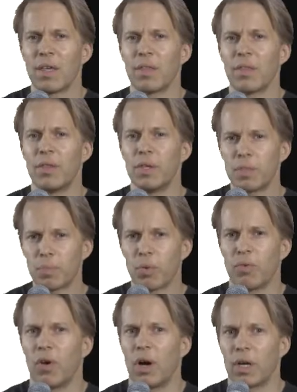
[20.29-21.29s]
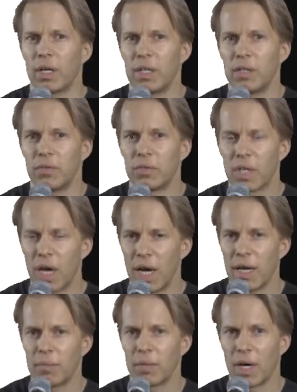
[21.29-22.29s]
This provocative
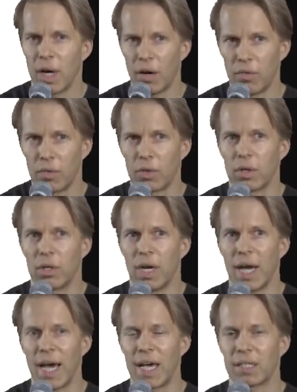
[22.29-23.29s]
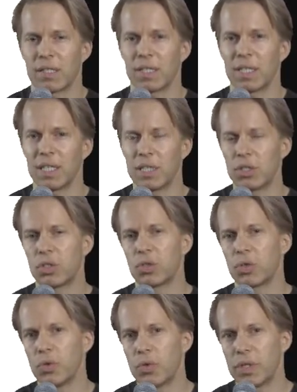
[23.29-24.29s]
Time cover asked, "Is
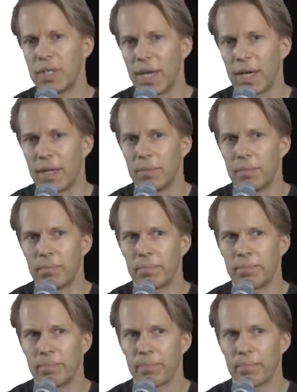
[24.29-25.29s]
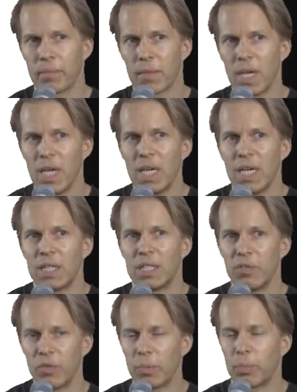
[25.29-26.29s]
truth dead?"
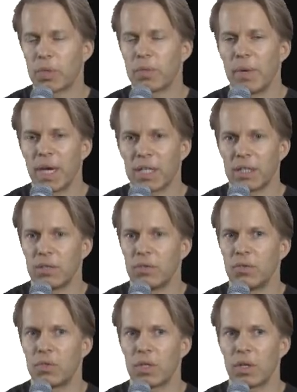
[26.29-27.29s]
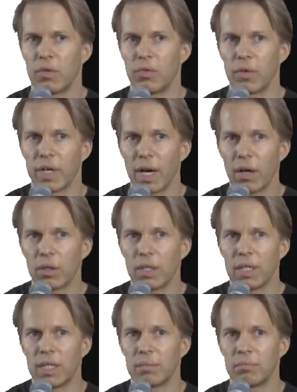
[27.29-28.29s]
Different perspectives of
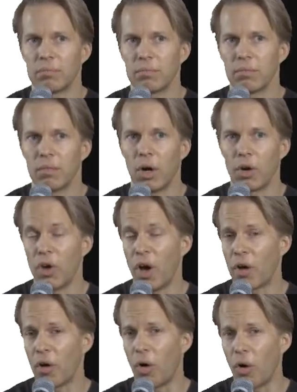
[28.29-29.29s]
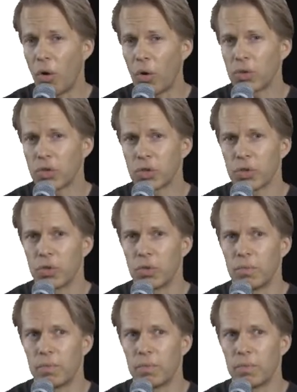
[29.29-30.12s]
reality are not all true.